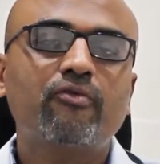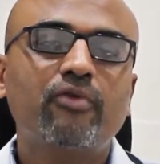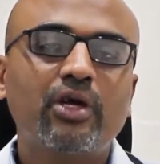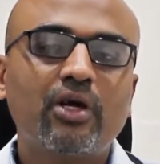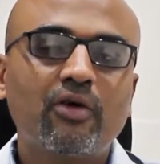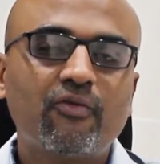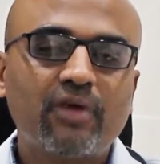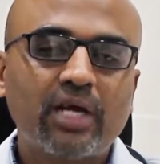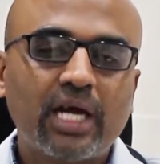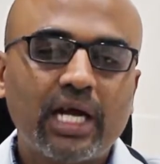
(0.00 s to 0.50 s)
way
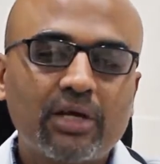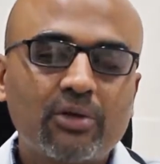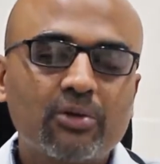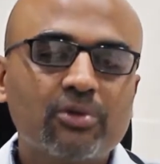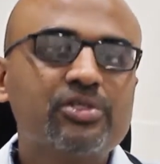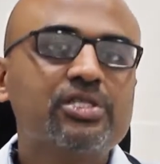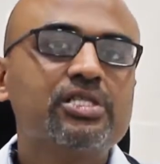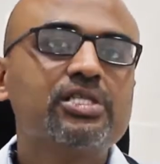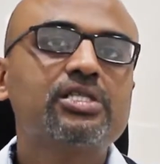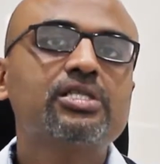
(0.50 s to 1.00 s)
of
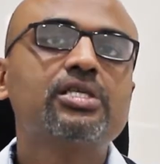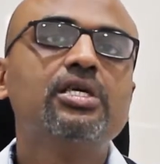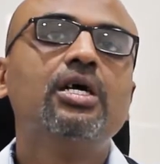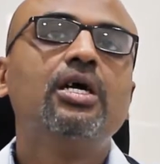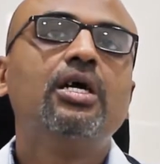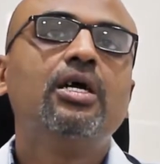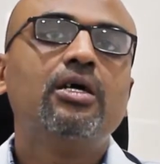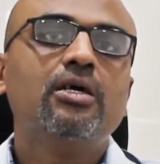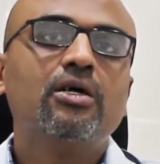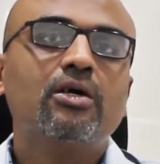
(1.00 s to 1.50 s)

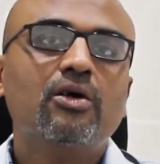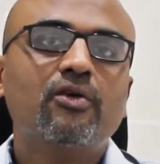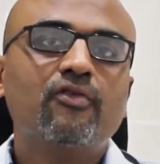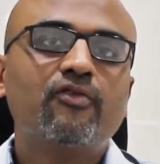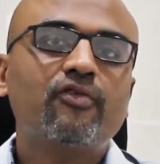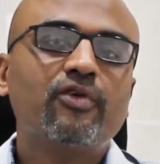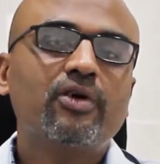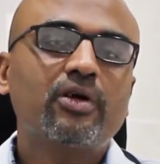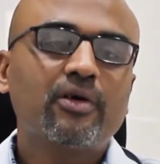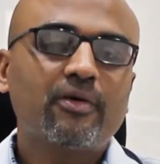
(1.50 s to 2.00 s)
diagnosis
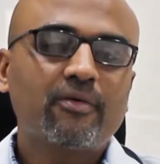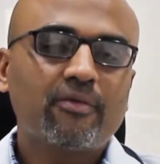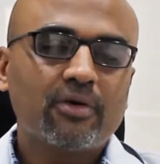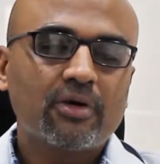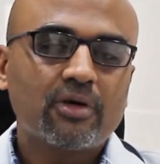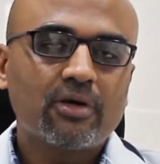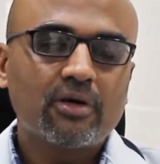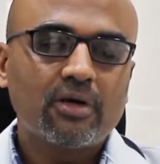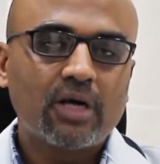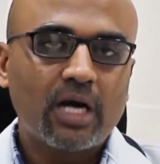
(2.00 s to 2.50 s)
of
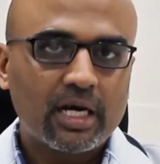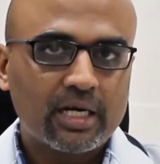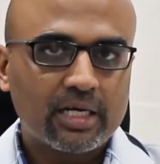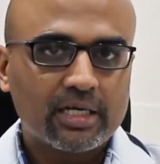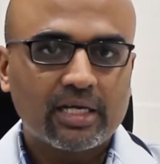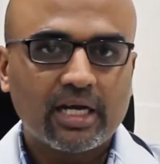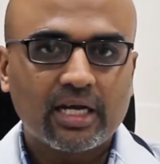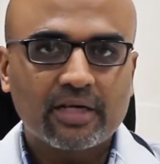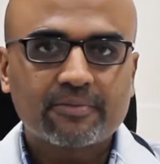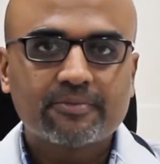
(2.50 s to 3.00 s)
heart
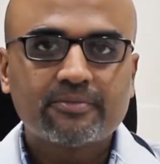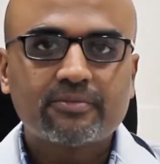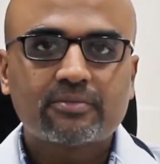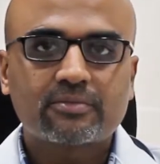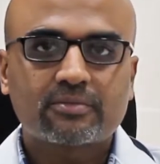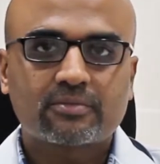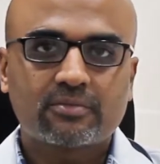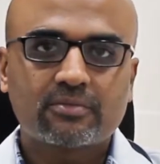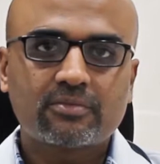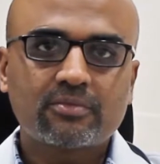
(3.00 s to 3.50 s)
attack.
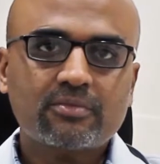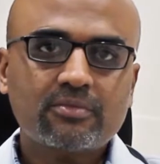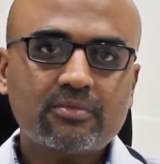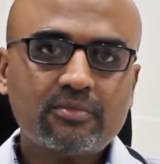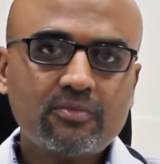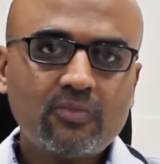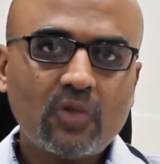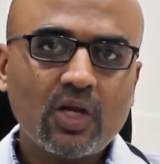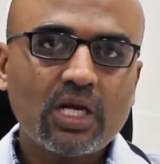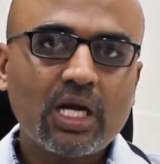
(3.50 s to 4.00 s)

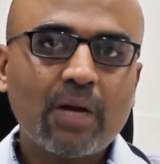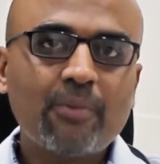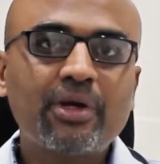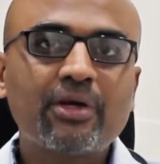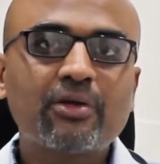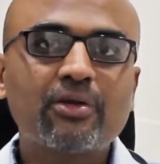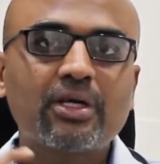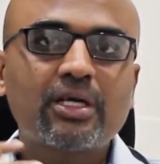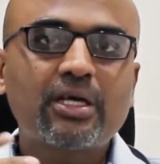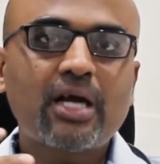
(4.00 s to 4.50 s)

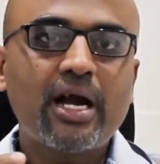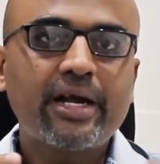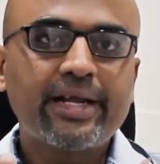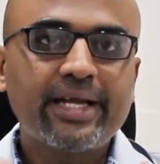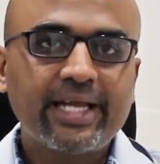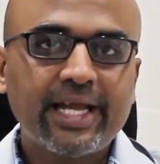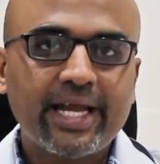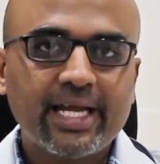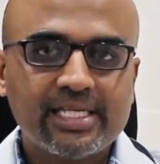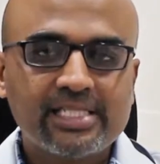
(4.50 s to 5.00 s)
Coming to the
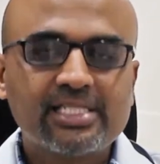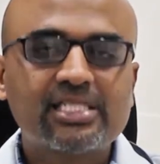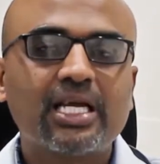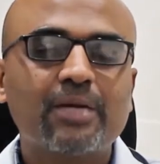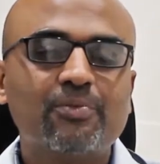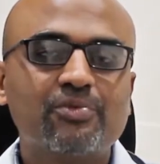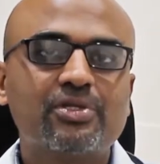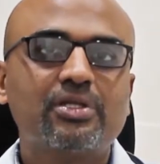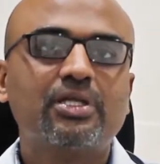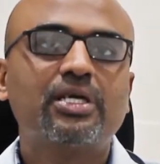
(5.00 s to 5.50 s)
cardiac
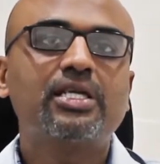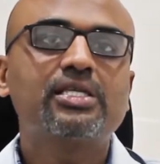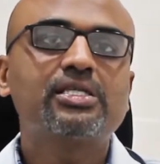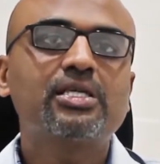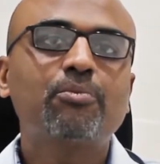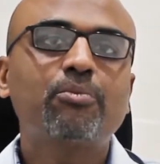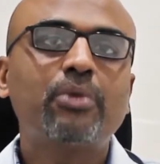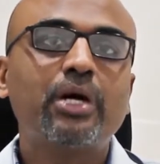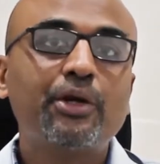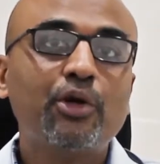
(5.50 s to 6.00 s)
enzymes, that is
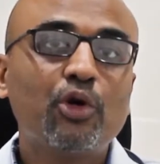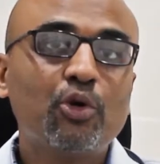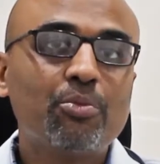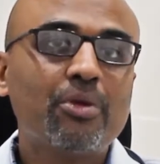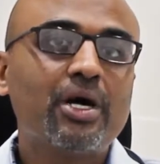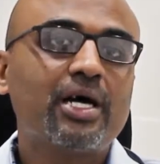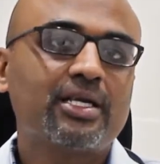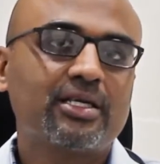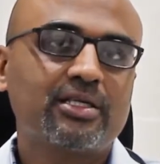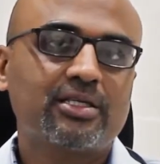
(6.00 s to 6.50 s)
the
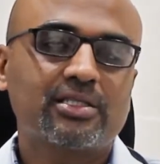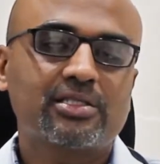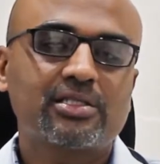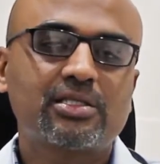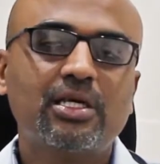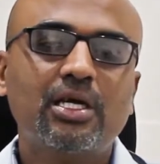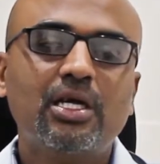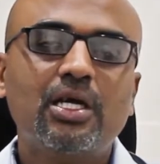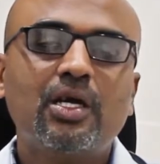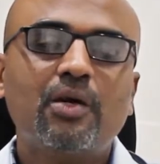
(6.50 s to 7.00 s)

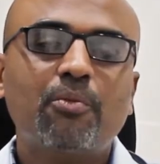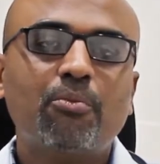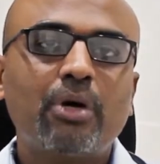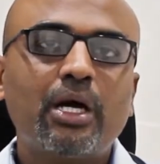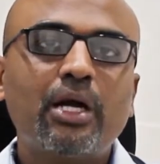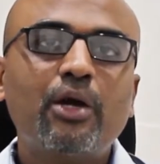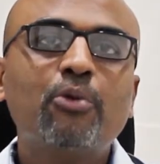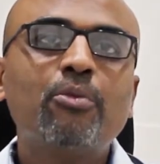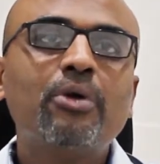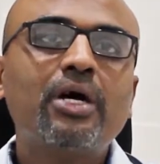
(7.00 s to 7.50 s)
biomarkers.
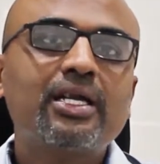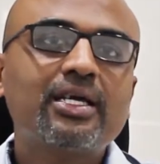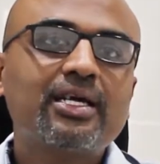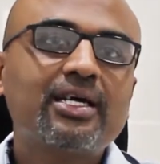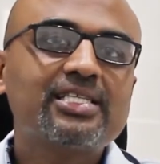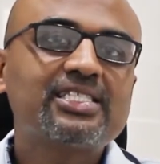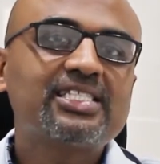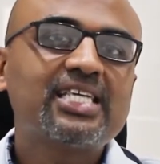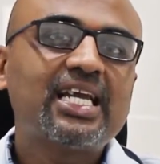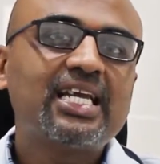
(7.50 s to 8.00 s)

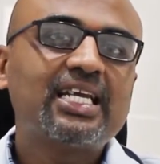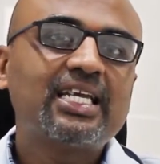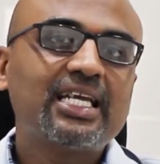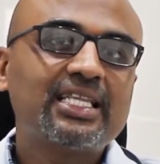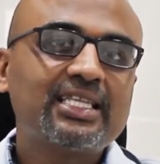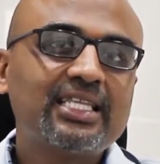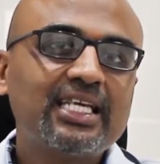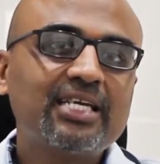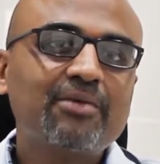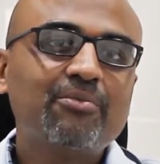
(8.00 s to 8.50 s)
Biomarkers are
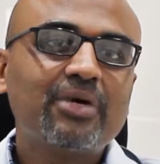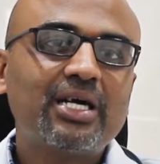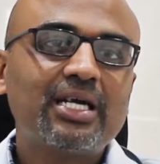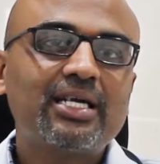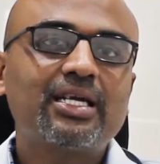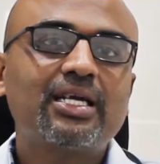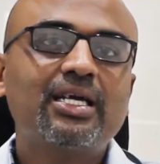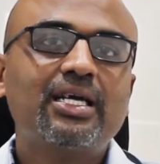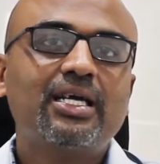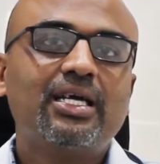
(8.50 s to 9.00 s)
nothing
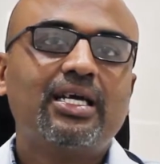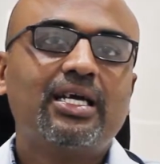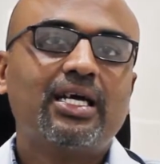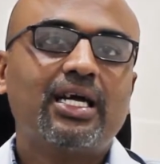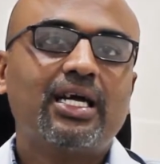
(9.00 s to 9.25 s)
but